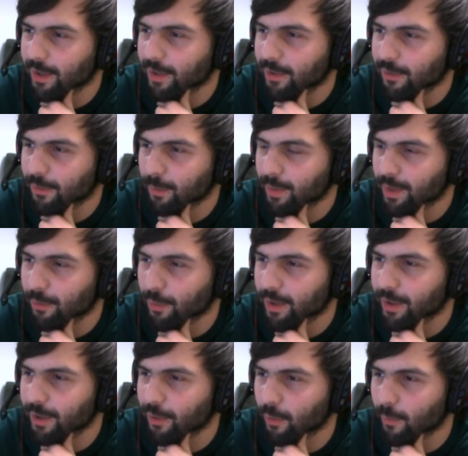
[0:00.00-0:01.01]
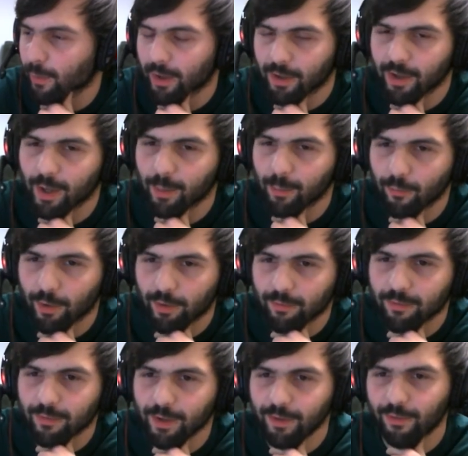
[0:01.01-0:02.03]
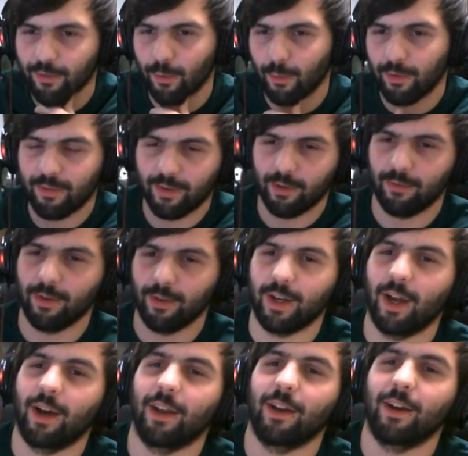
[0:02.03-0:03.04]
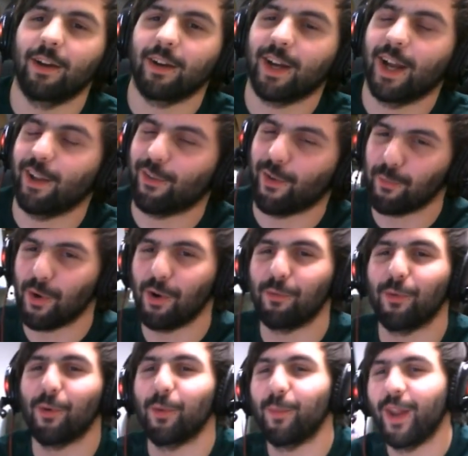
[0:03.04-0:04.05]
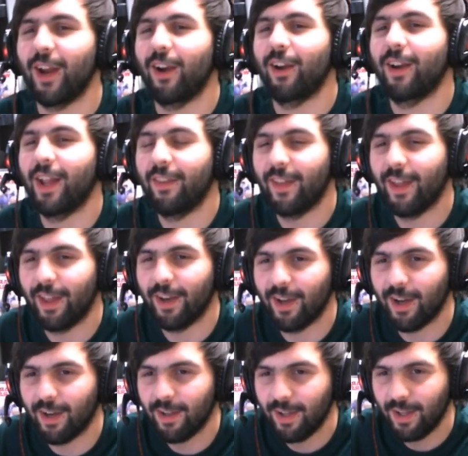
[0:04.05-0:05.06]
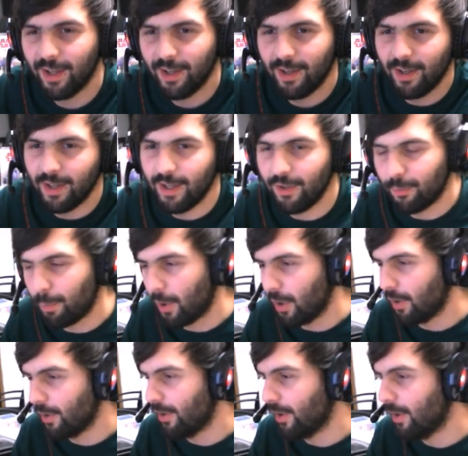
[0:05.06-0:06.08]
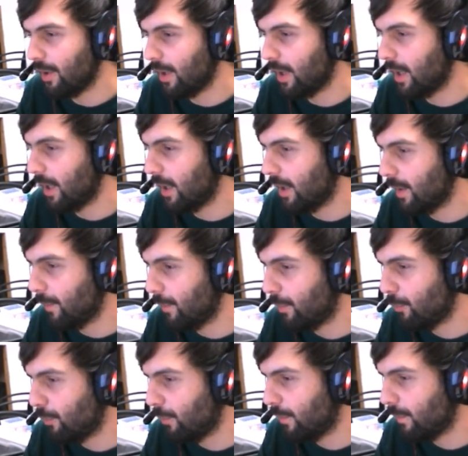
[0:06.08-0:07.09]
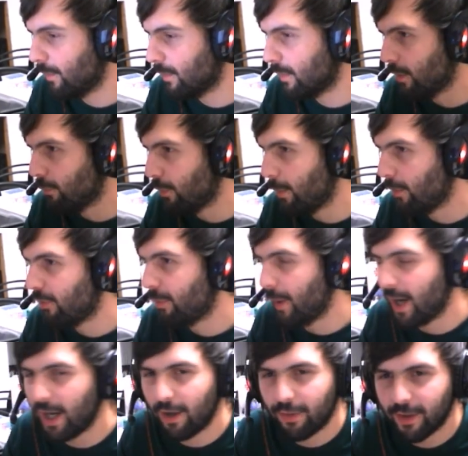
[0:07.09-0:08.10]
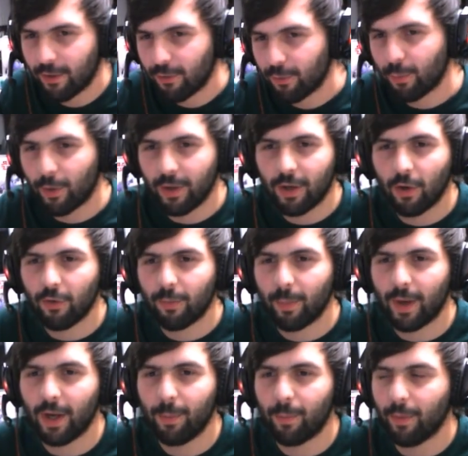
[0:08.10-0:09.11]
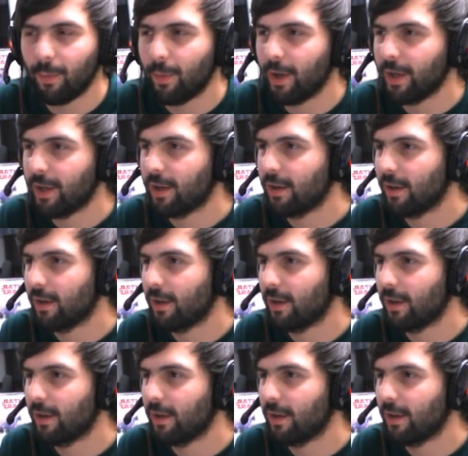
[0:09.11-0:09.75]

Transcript: he's a big Red Hero player, and I've been running Finn, so he's definitely got something going for him there. And then his partner, Rebel Spy, I think is what he goes by, but Mike.